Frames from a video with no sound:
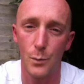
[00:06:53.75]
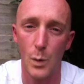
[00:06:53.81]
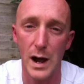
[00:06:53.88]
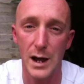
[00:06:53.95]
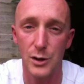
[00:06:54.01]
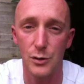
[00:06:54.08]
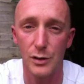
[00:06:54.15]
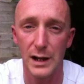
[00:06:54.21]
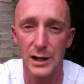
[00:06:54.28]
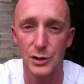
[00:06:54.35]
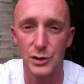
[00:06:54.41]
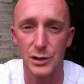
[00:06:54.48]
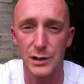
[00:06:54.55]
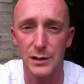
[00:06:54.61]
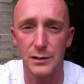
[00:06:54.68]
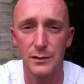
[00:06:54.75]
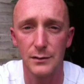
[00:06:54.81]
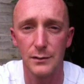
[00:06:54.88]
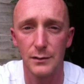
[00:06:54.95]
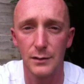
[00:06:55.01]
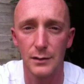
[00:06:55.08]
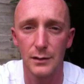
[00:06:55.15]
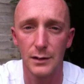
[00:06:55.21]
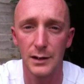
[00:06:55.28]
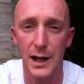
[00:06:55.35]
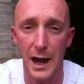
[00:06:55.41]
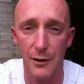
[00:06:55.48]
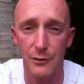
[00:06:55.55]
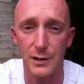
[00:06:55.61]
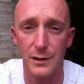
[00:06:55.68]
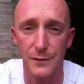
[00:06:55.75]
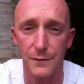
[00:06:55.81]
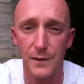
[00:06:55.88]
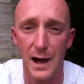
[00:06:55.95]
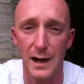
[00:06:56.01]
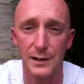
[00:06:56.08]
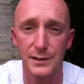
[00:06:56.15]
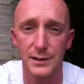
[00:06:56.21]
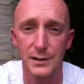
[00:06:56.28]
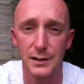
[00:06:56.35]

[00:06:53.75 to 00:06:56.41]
where you'll actually carry the fat.